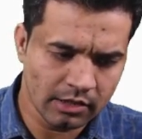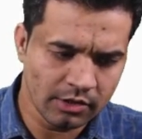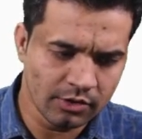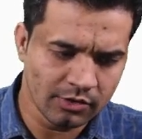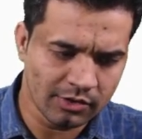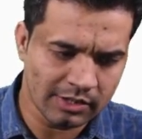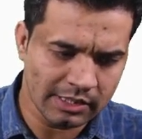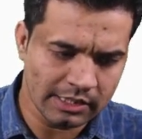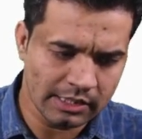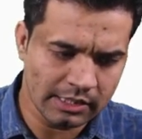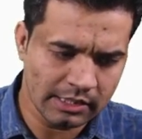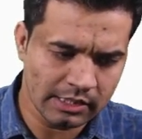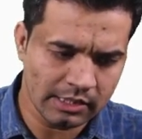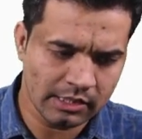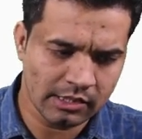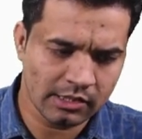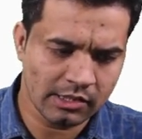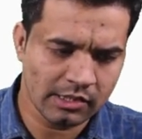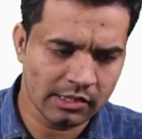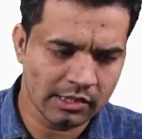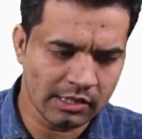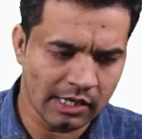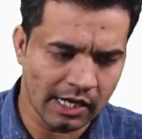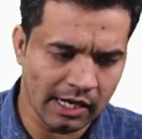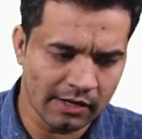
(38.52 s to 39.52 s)
you can
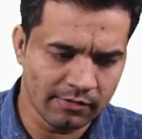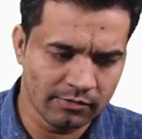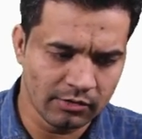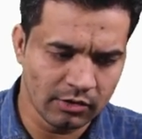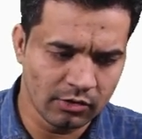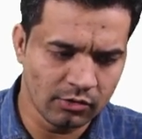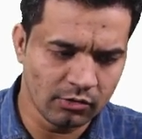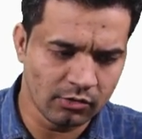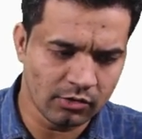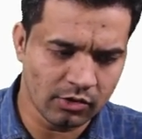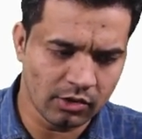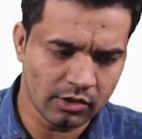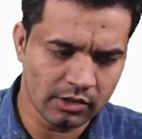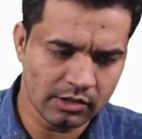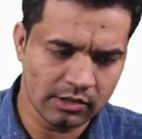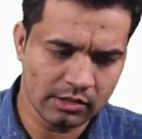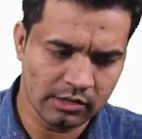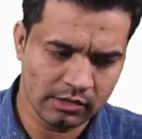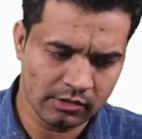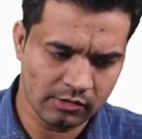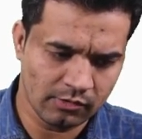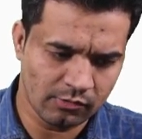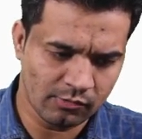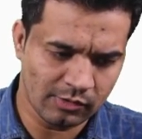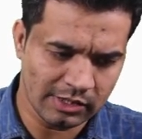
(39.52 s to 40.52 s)
just have a look
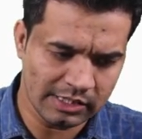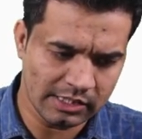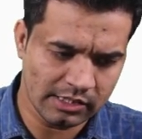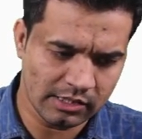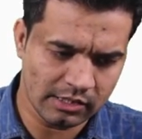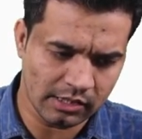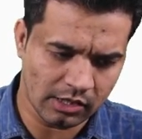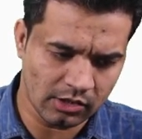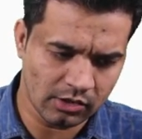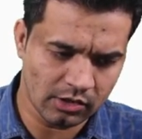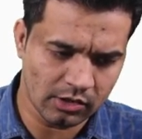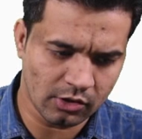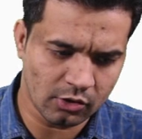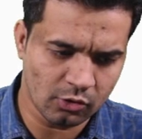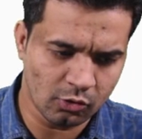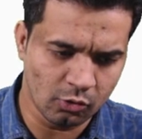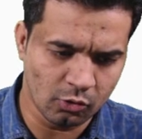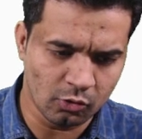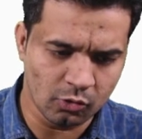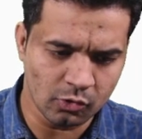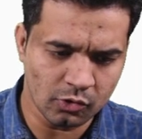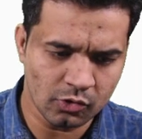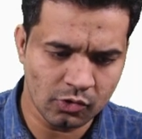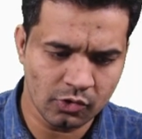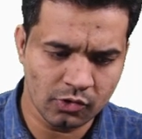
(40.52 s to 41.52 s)
on once on the
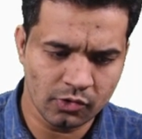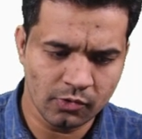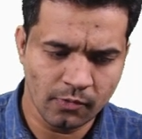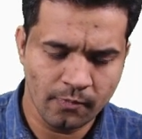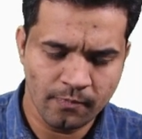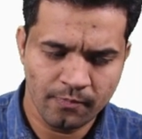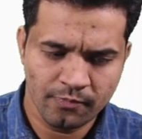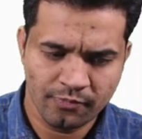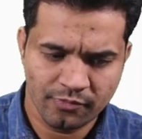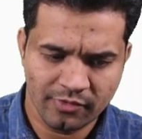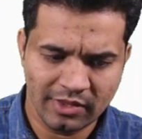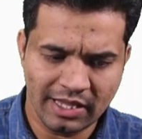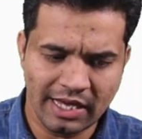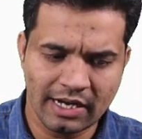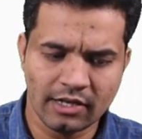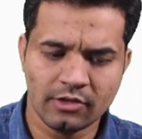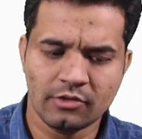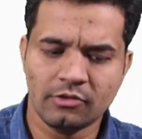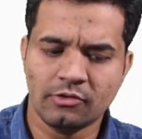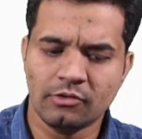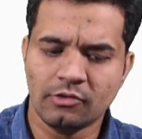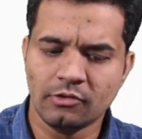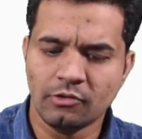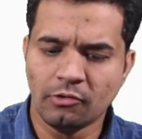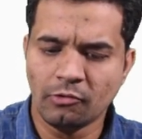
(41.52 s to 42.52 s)
course
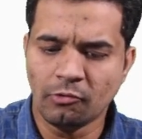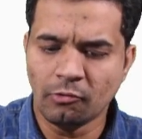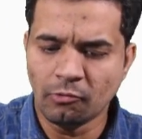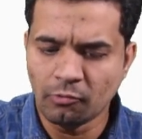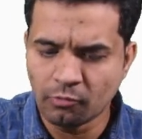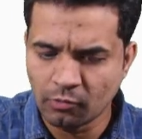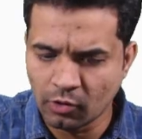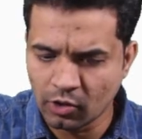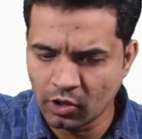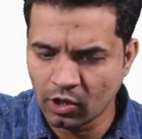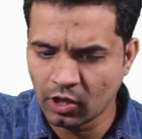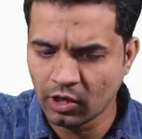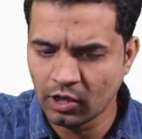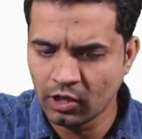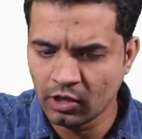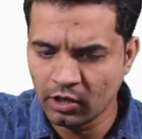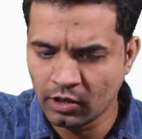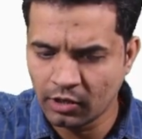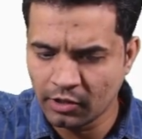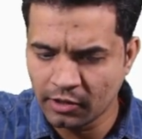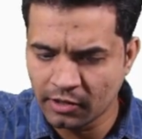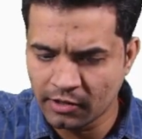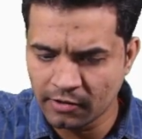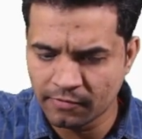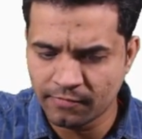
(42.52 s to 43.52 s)
that what
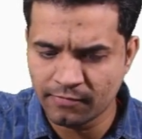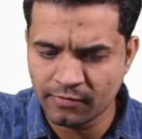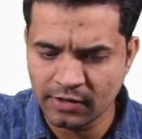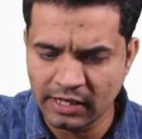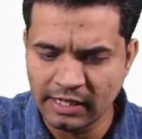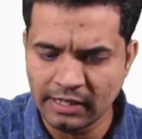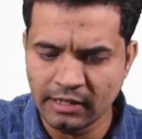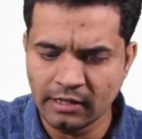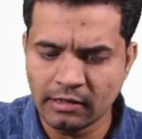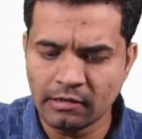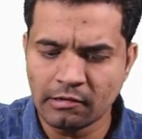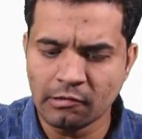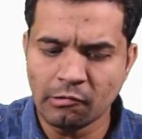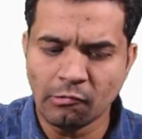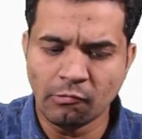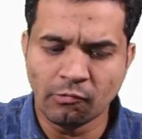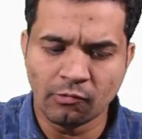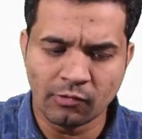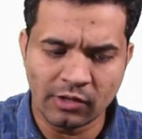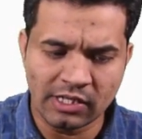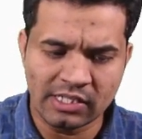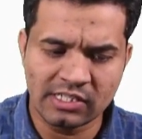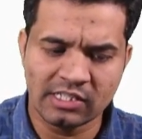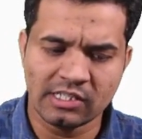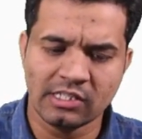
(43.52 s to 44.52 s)
all different
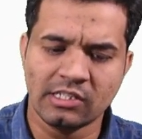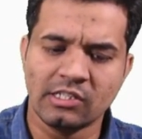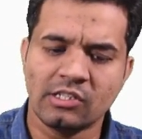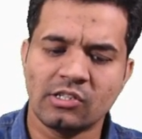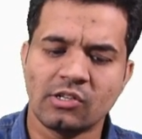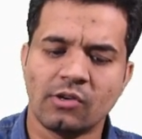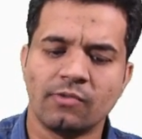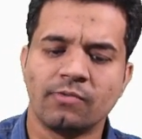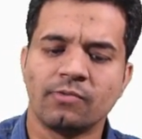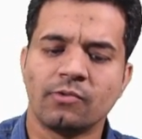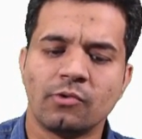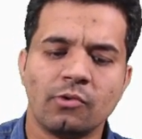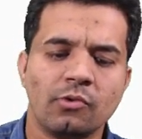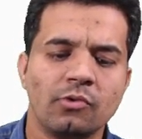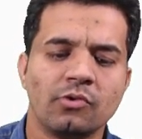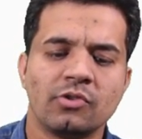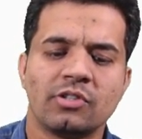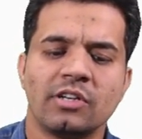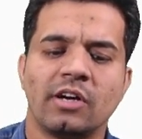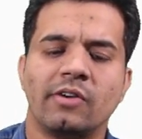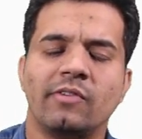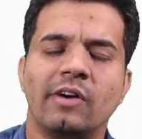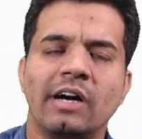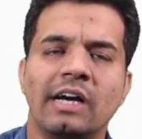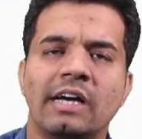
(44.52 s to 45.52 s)
versions of
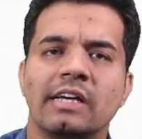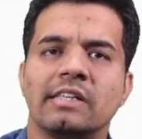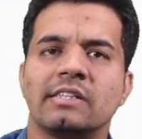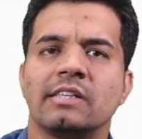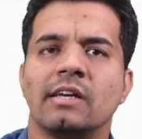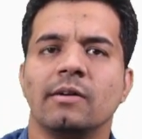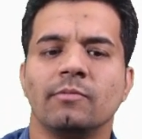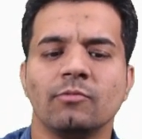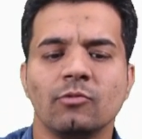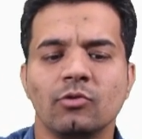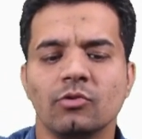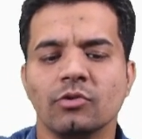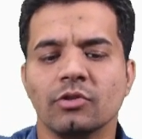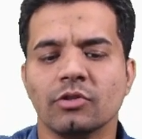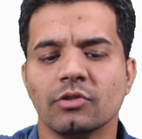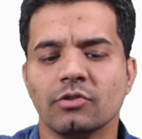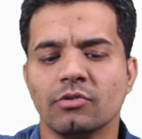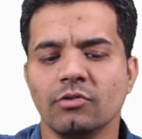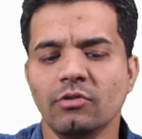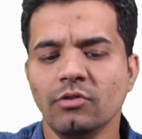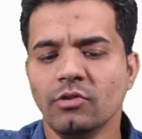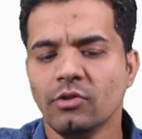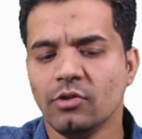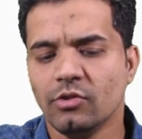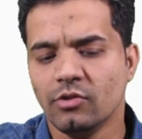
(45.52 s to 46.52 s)
core Java as I'm going
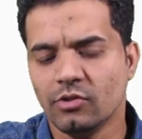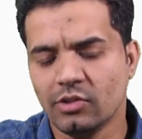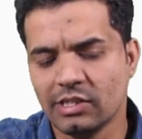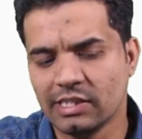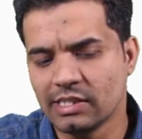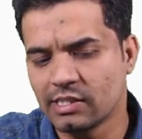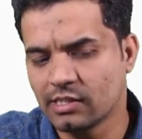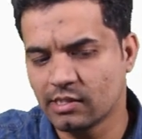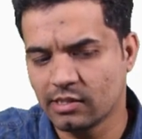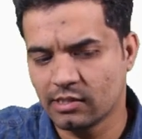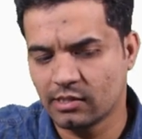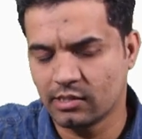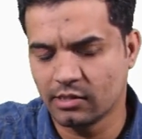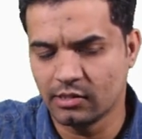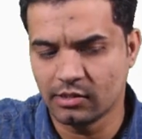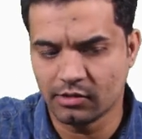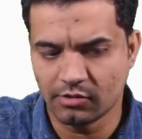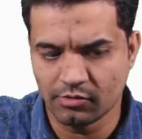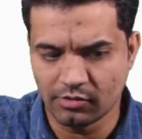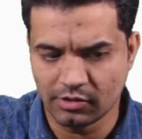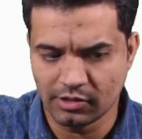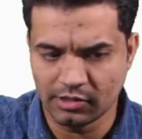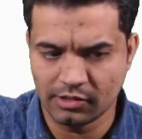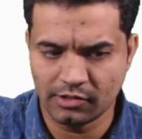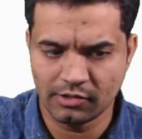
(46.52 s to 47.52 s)
to discuss
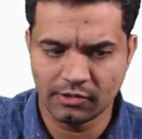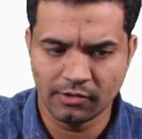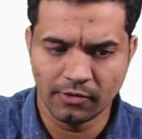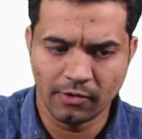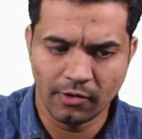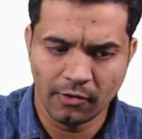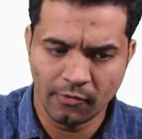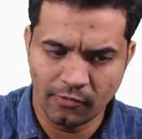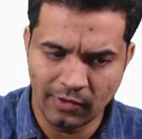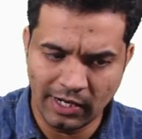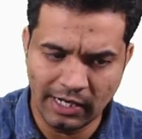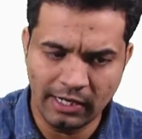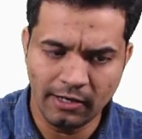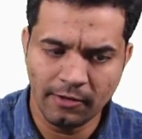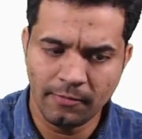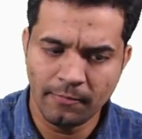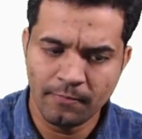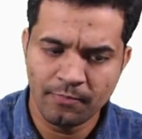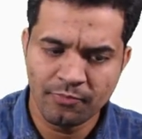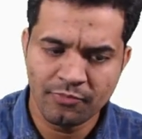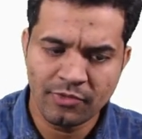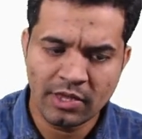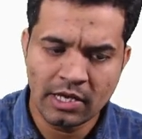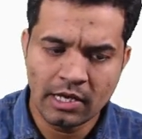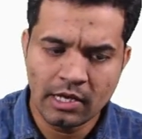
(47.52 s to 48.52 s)
into this. Well,
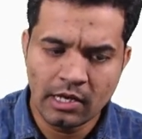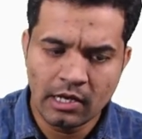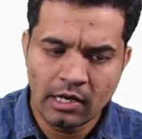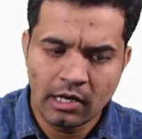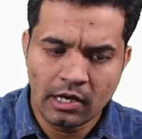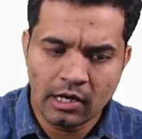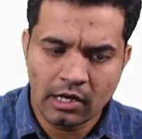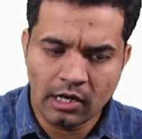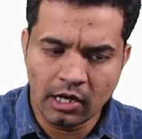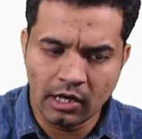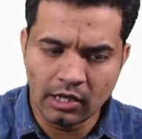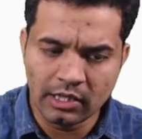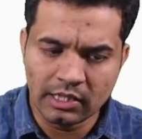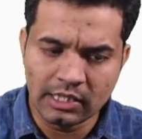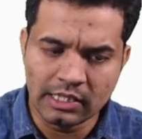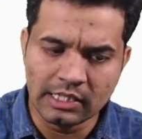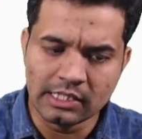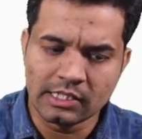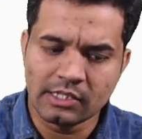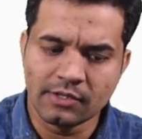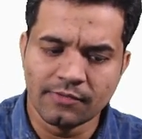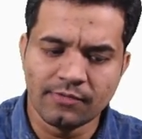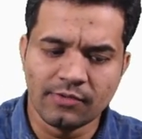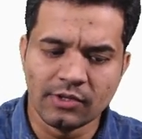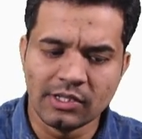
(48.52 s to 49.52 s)
now in
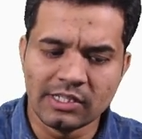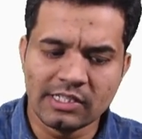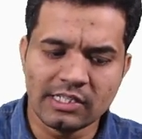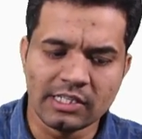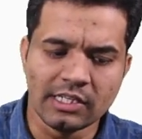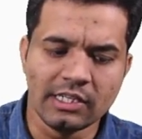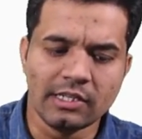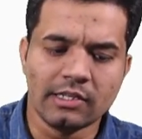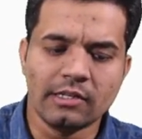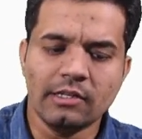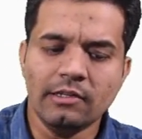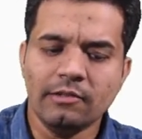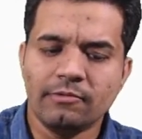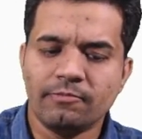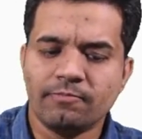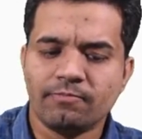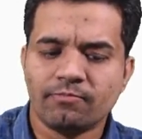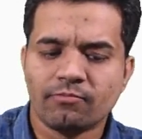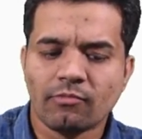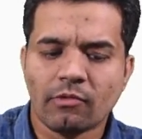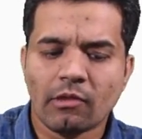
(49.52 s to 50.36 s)
this, if you'll see